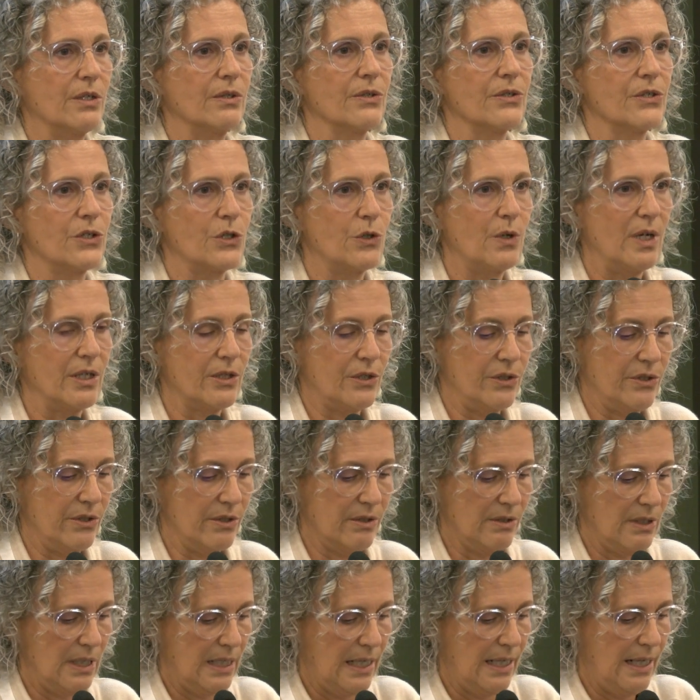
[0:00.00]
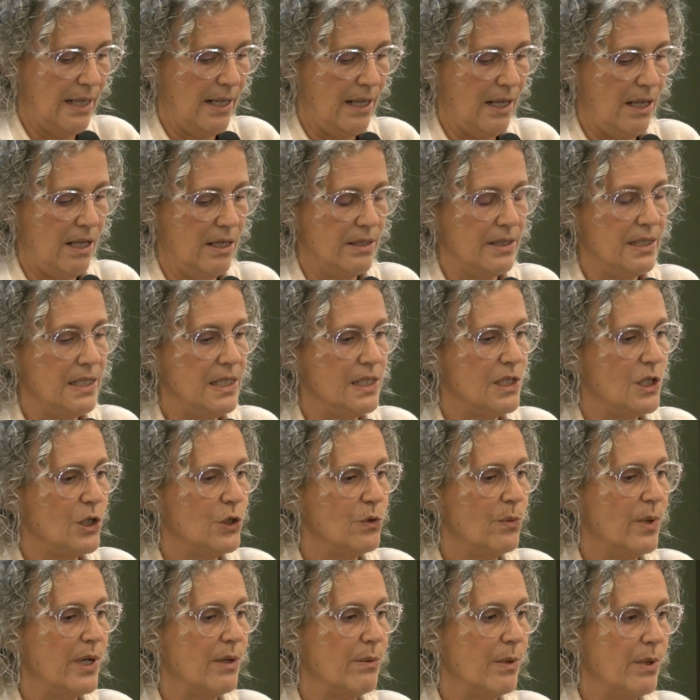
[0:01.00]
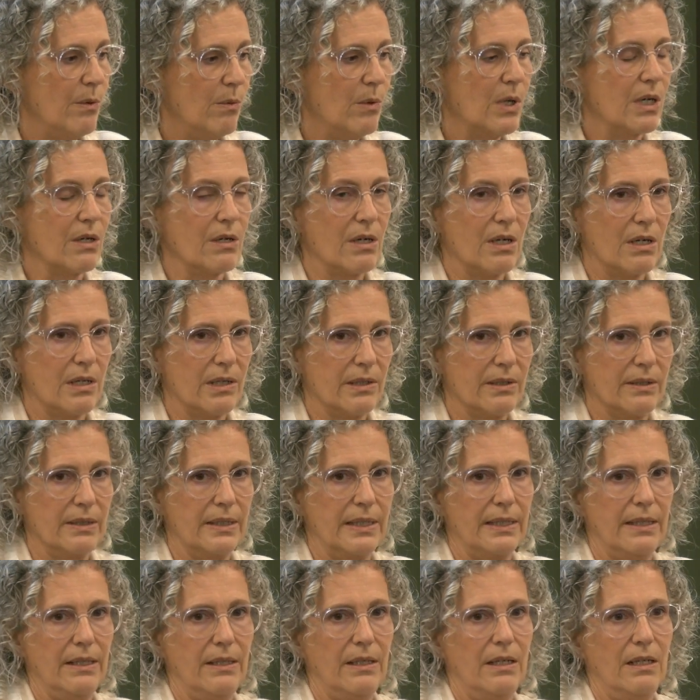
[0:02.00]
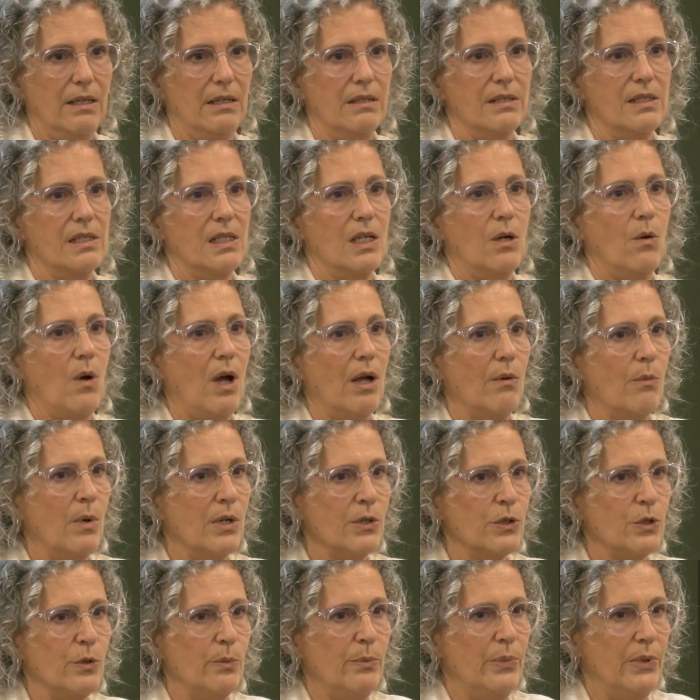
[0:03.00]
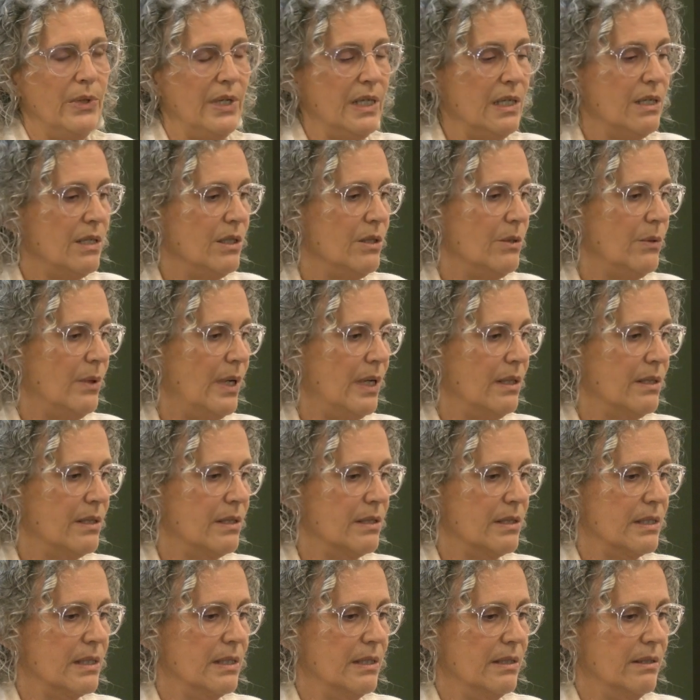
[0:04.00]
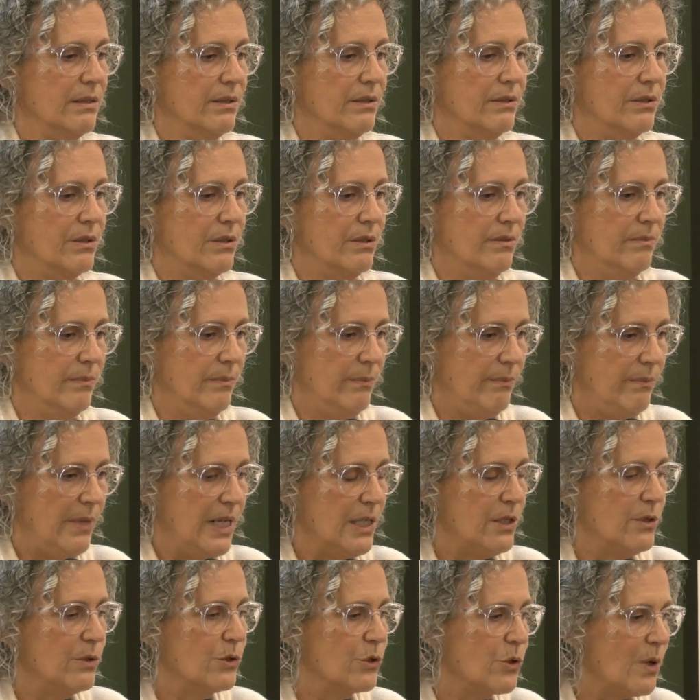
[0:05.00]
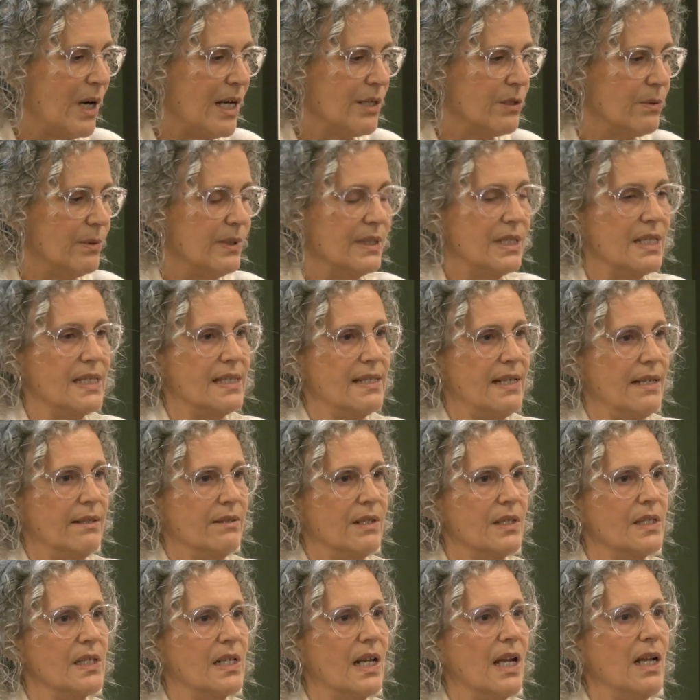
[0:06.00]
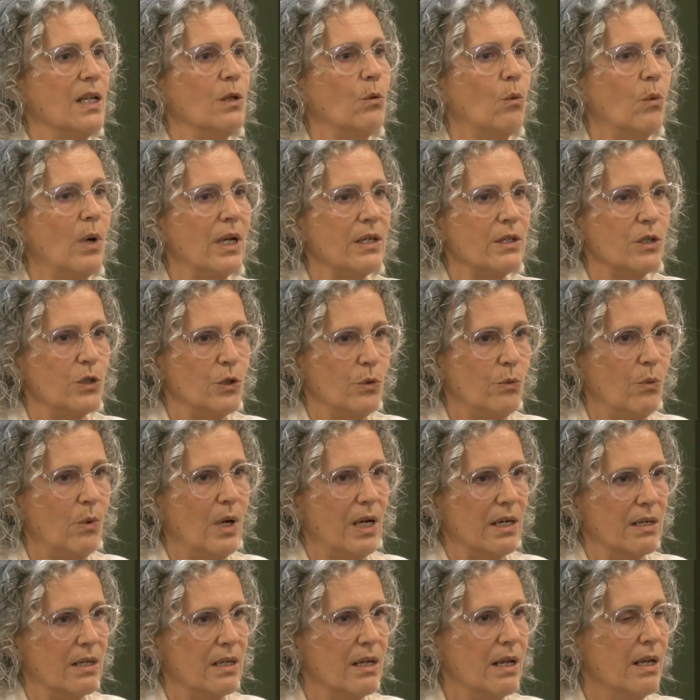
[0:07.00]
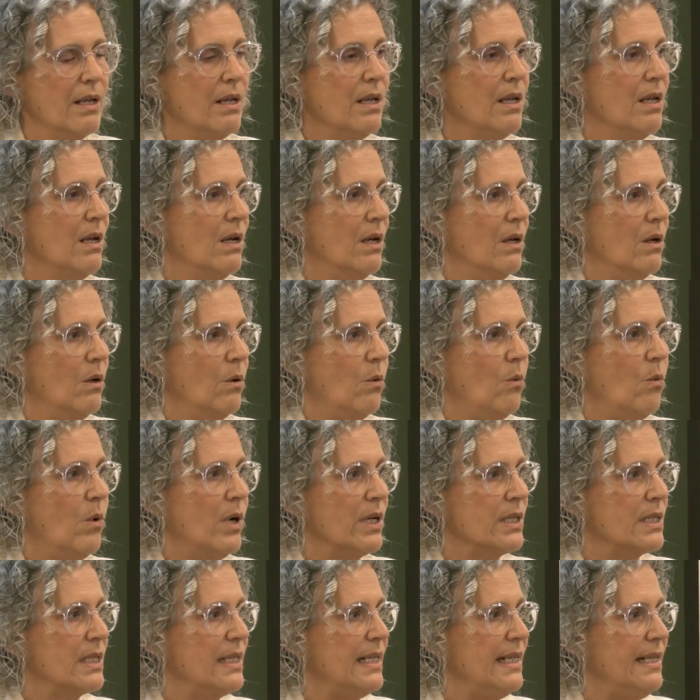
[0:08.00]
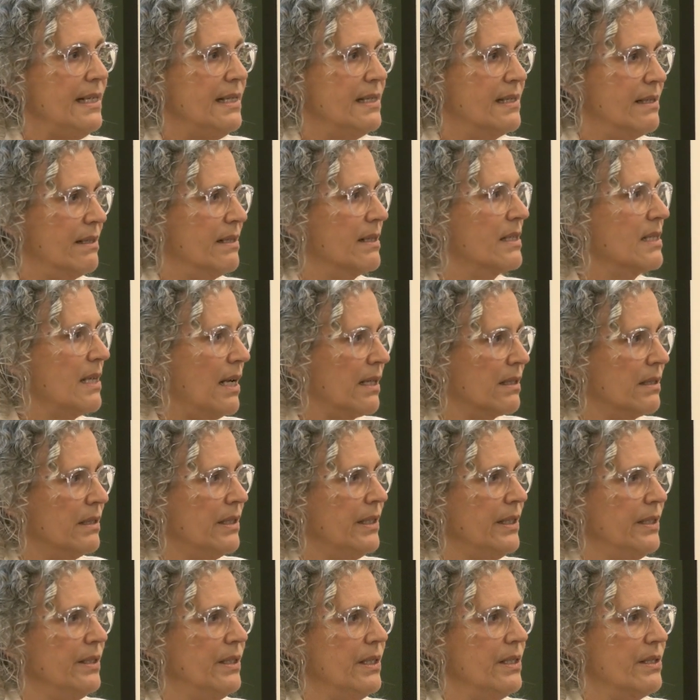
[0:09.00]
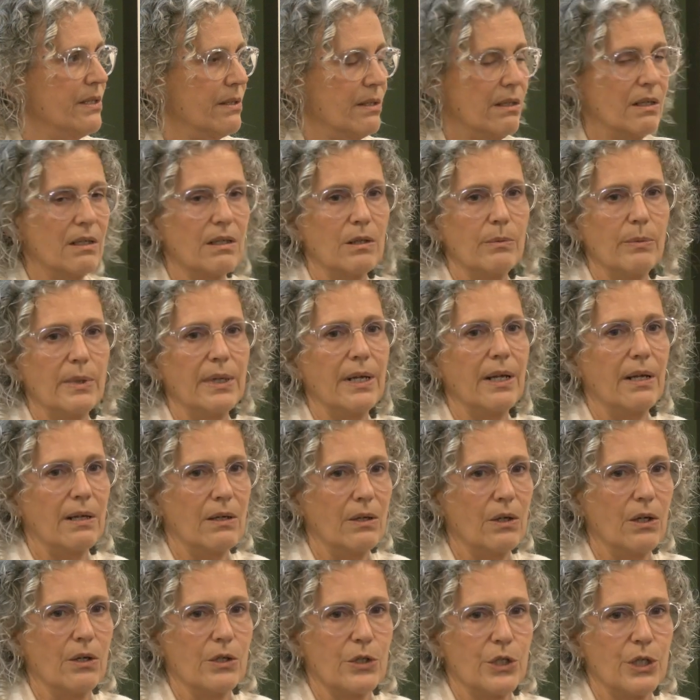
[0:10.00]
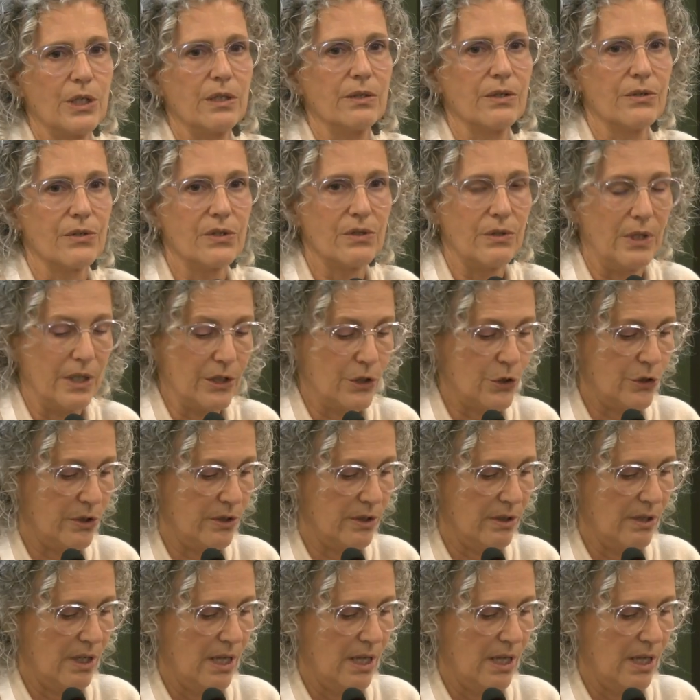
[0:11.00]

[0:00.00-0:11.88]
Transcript: structure. And this is where we work. And so I want to bring you and make you try to understand at scale 1 to 1, what is exactly this urban ecological structure.